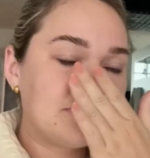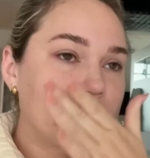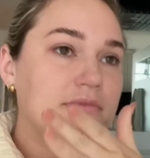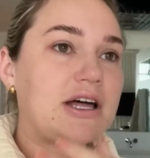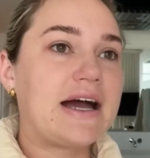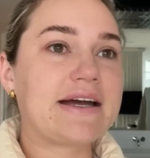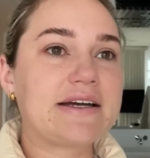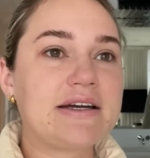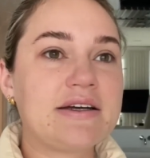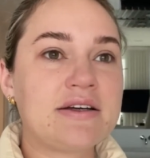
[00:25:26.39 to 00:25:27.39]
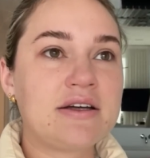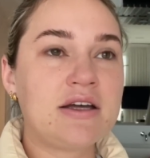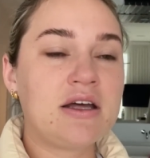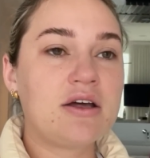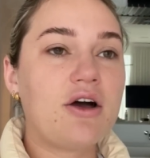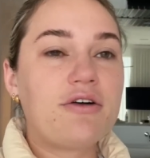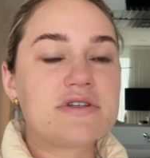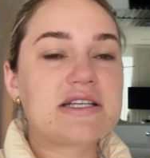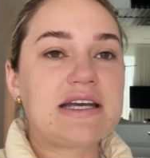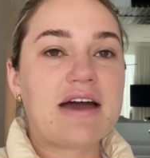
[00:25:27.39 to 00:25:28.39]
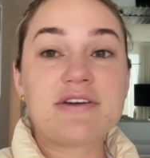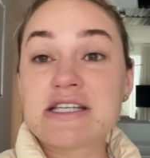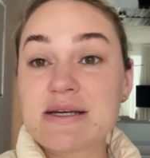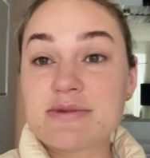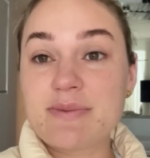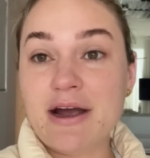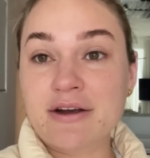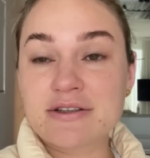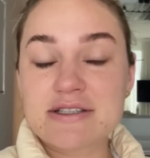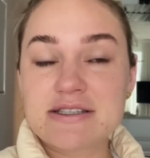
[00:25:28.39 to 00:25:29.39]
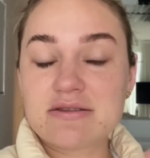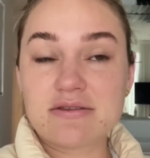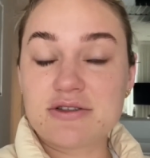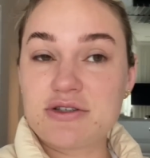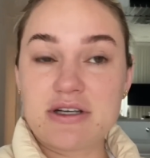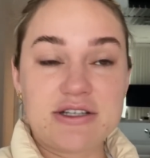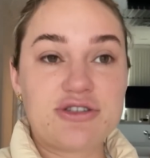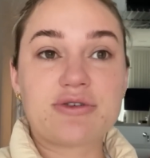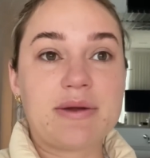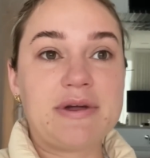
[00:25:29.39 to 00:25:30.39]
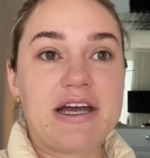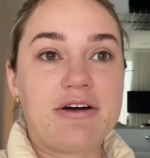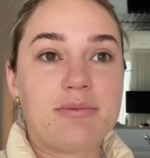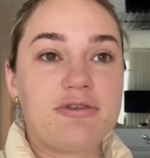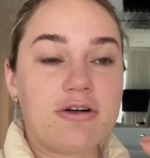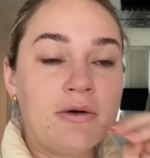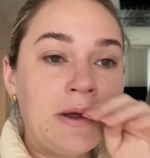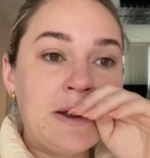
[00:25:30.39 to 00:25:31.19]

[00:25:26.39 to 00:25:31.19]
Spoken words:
Like, obviously having Tim's parents is extremely helpful.